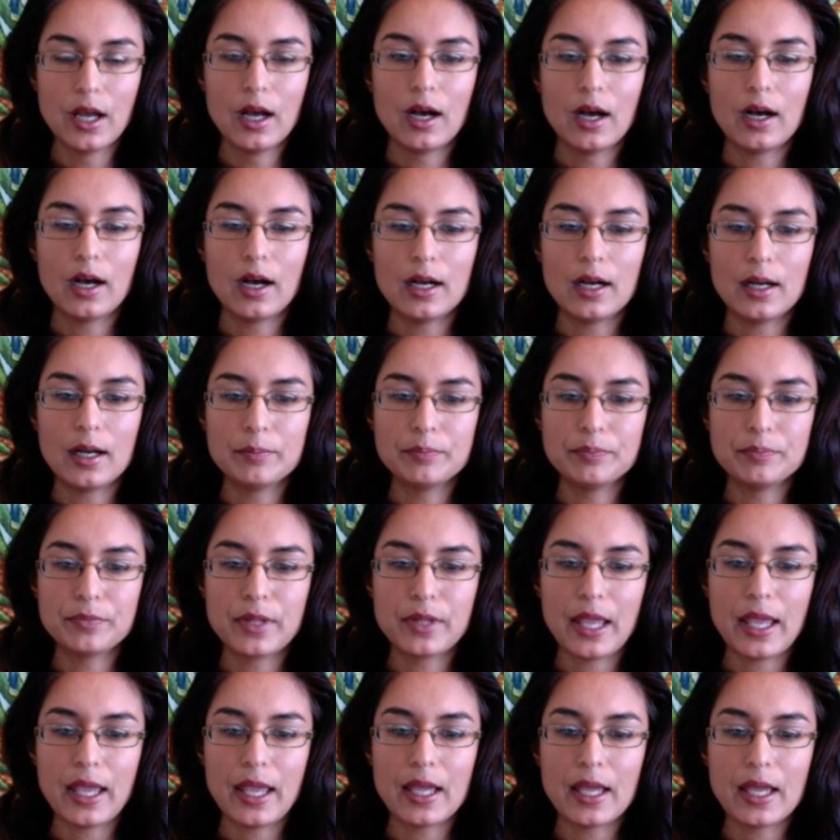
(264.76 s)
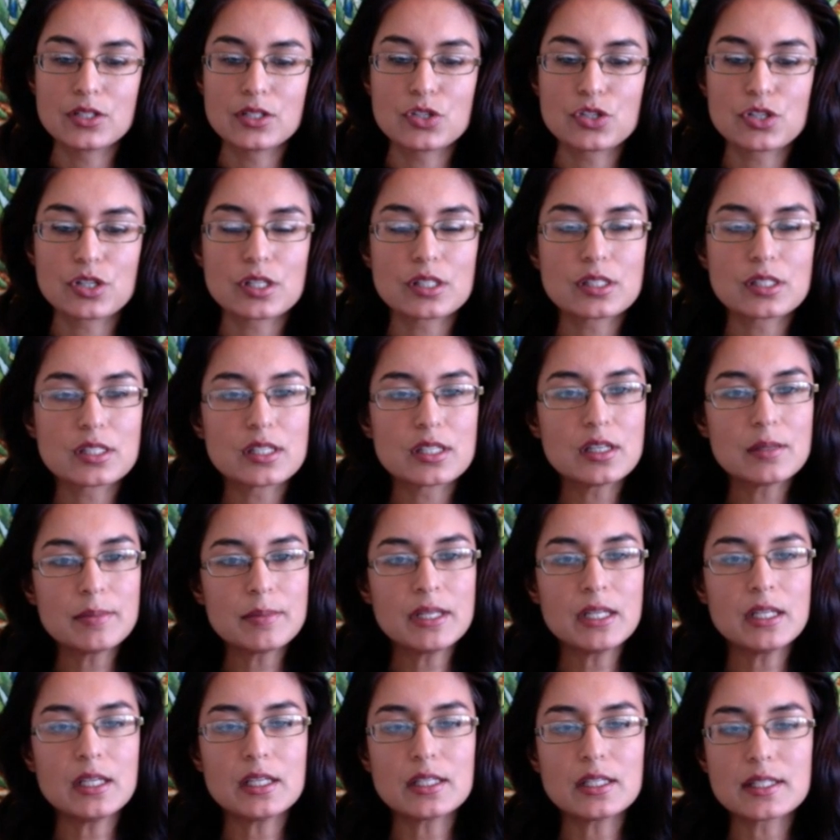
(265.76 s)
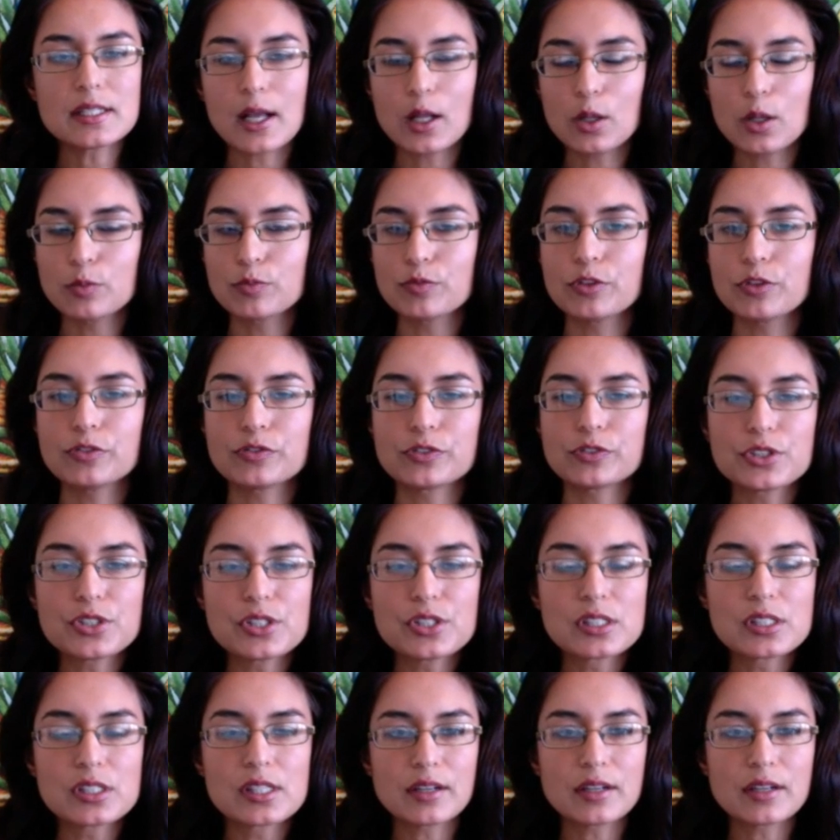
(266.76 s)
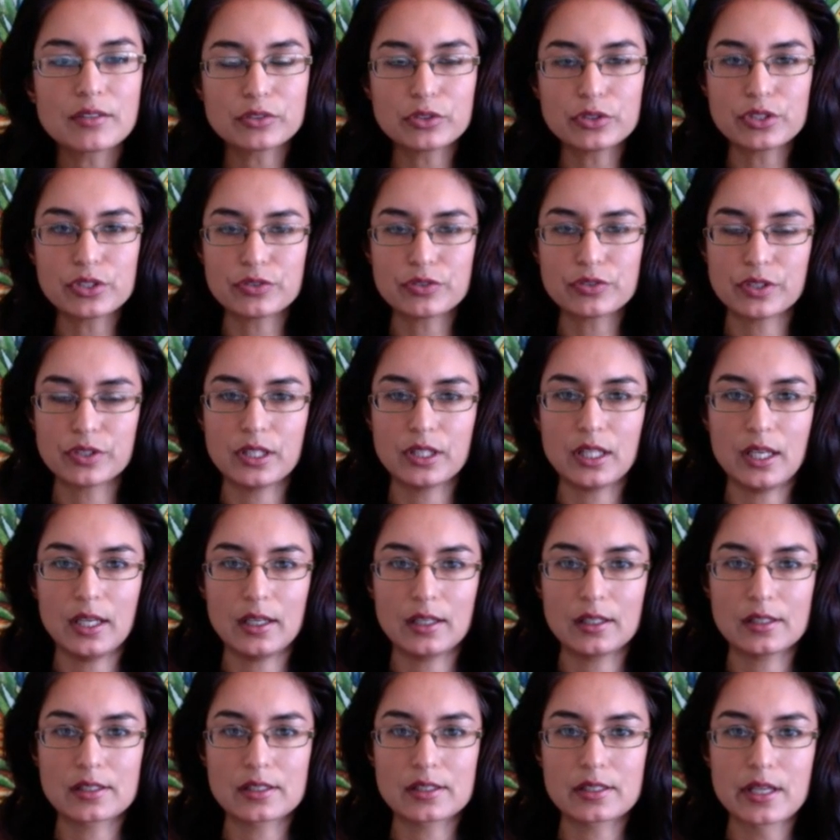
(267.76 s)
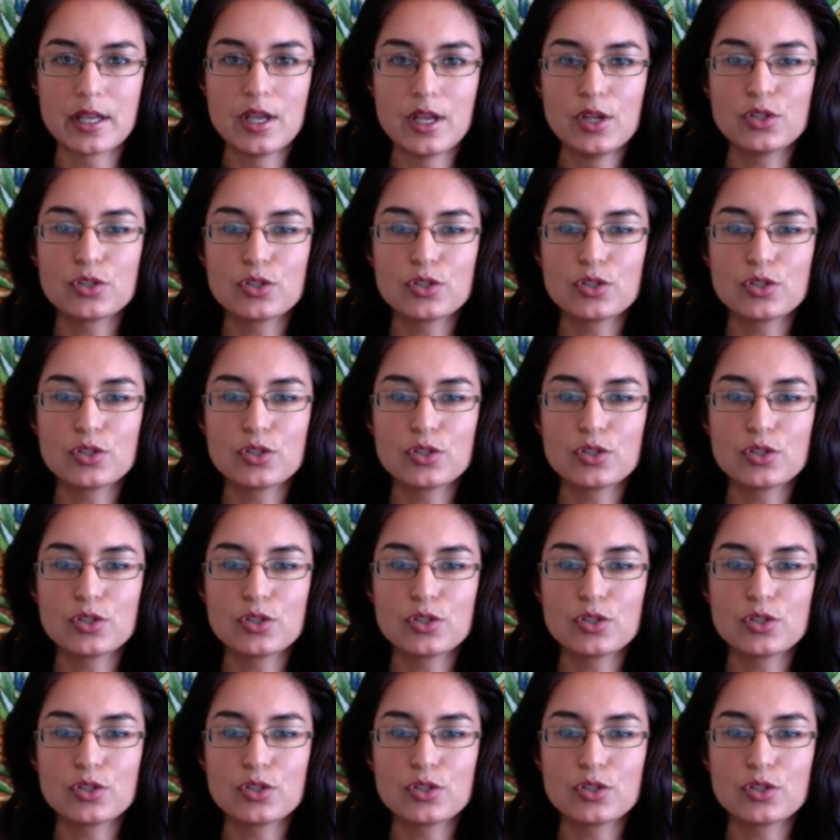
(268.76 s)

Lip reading: And cinnamon is helpful for several different things.